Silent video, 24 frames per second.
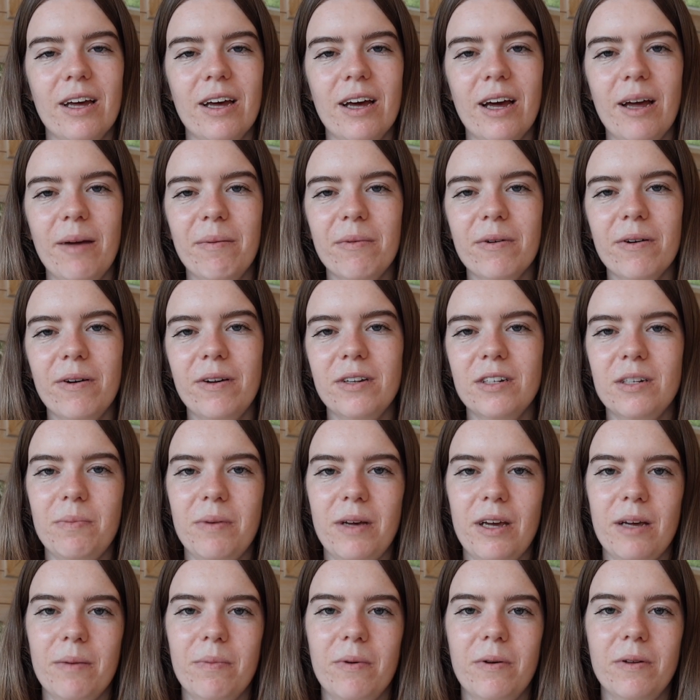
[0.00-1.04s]
I'm going to be
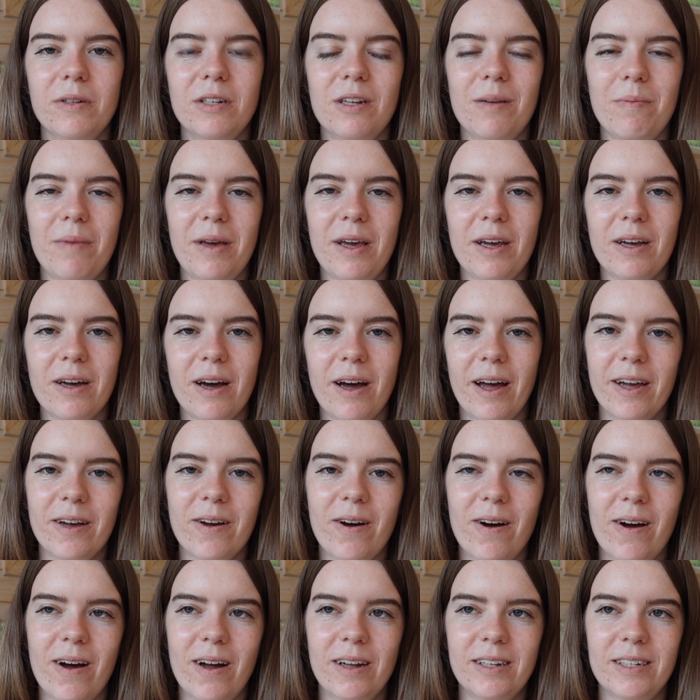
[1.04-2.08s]
able to make eye
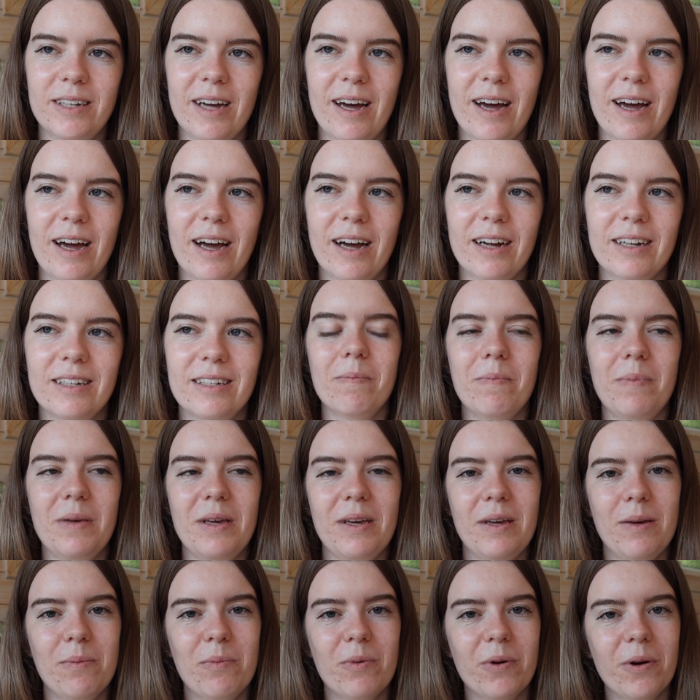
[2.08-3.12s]
contact,
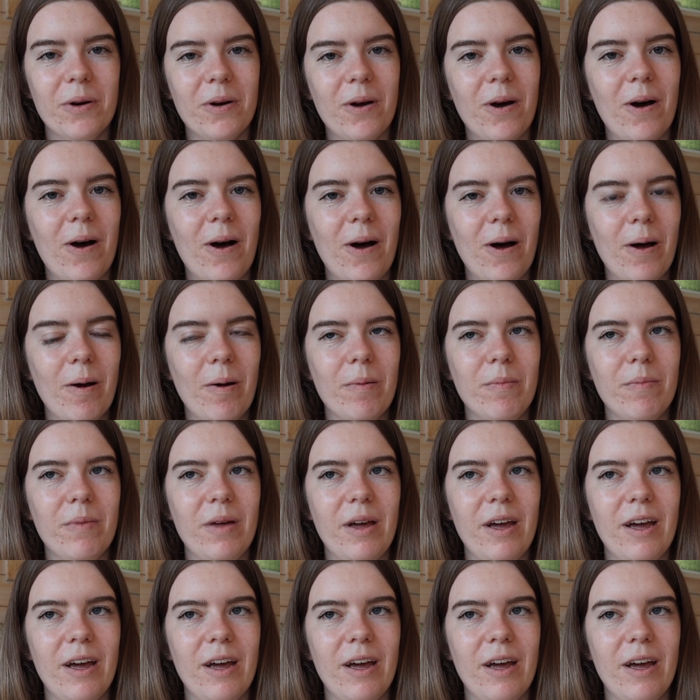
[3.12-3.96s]
be more calm,